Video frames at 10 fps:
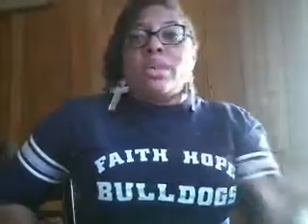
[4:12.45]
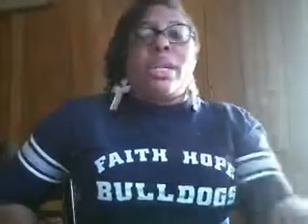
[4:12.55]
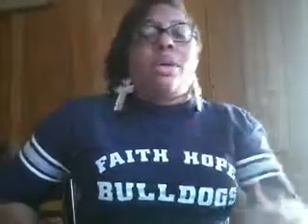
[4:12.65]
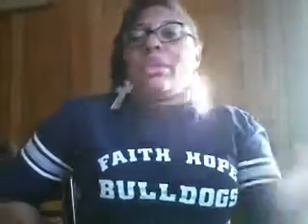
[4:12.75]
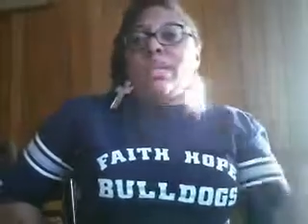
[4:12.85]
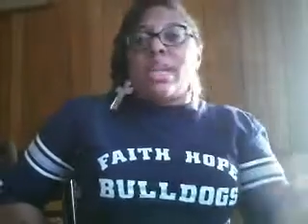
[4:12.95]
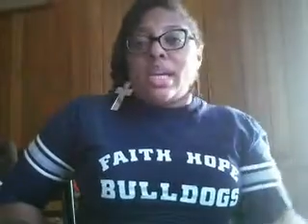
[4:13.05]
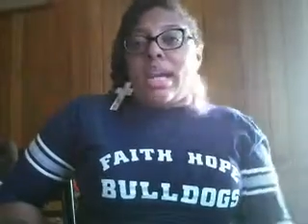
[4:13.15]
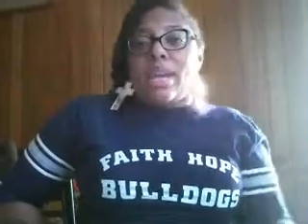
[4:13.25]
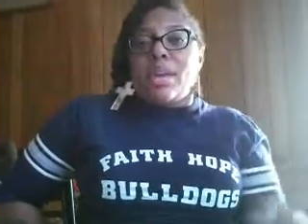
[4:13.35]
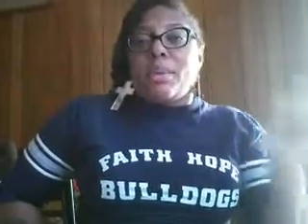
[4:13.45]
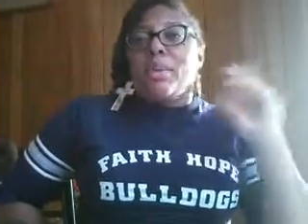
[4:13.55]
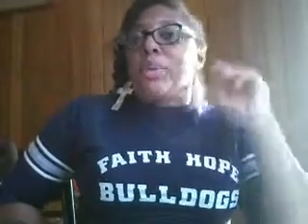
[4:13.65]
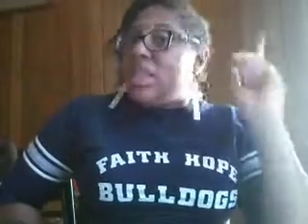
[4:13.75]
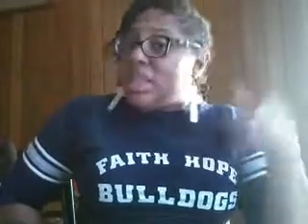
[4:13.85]
We don't know none of that no more.
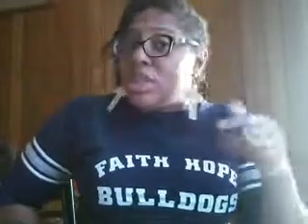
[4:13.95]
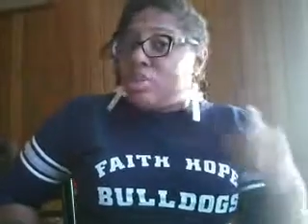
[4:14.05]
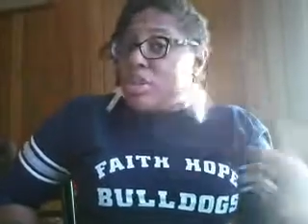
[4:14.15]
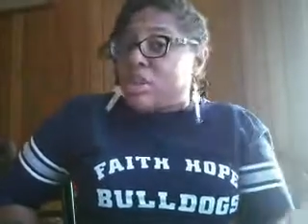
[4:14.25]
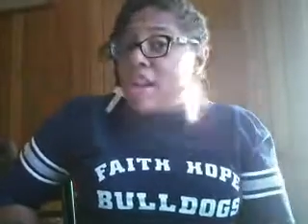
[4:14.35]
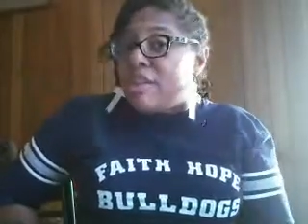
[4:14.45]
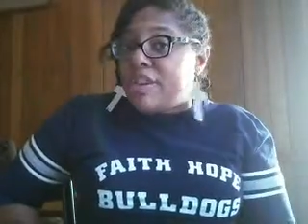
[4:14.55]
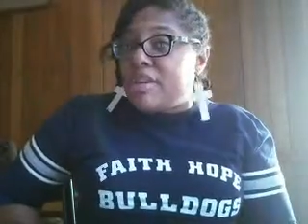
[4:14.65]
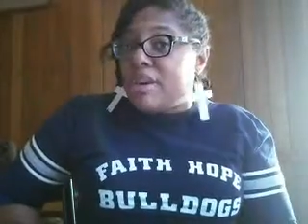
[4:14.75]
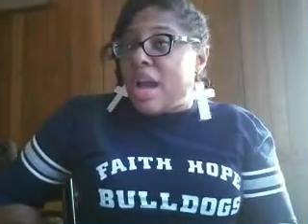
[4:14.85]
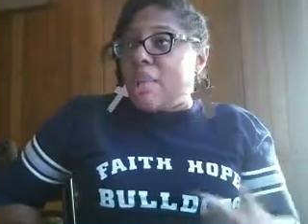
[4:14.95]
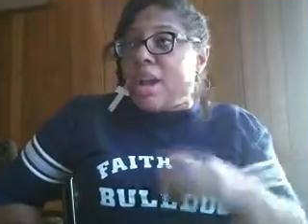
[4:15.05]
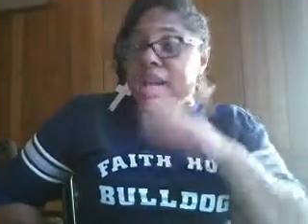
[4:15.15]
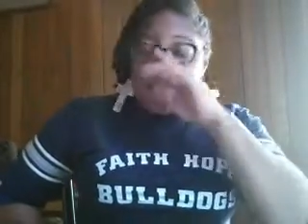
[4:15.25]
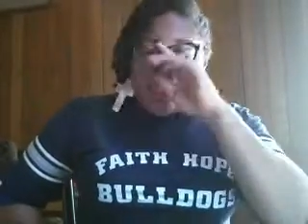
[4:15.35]
We trying to figure it out
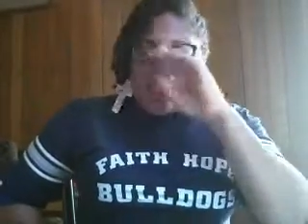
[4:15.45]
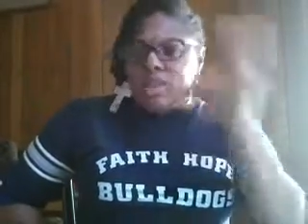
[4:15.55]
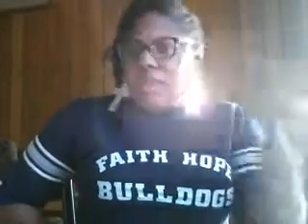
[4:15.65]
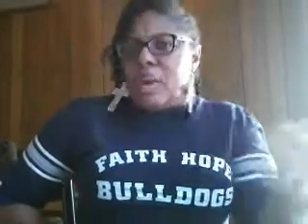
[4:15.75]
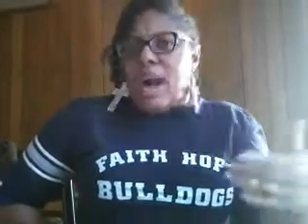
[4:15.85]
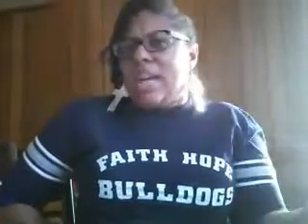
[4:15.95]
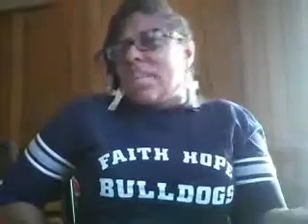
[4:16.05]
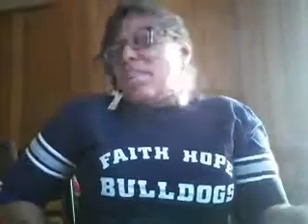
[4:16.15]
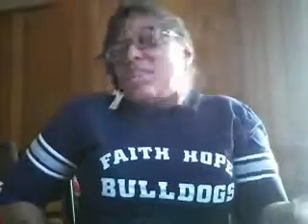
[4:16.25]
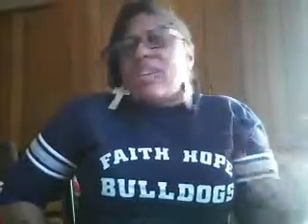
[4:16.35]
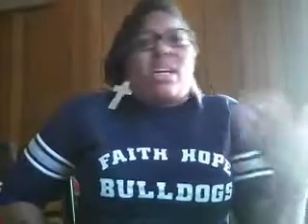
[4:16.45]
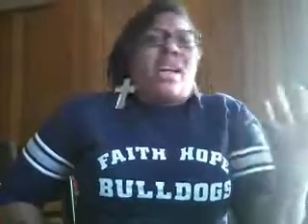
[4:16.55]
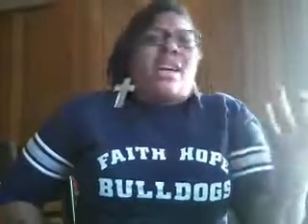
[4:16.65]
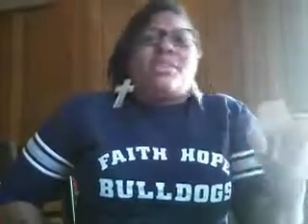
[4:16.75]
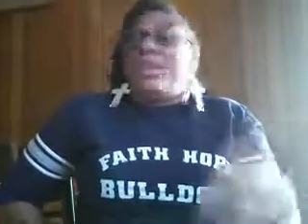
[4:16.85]
why it's here. Why? Because it's fun.
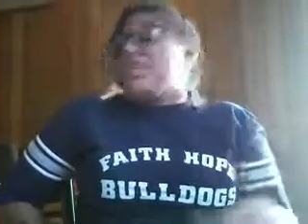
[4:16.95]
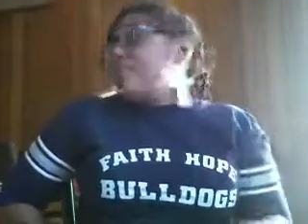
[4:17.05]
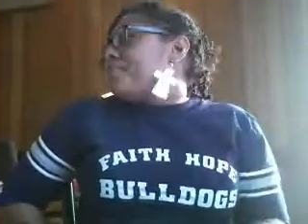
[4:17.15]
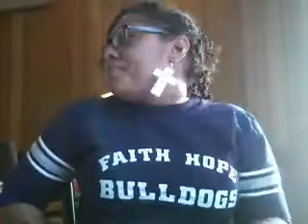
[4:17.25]
I don't know.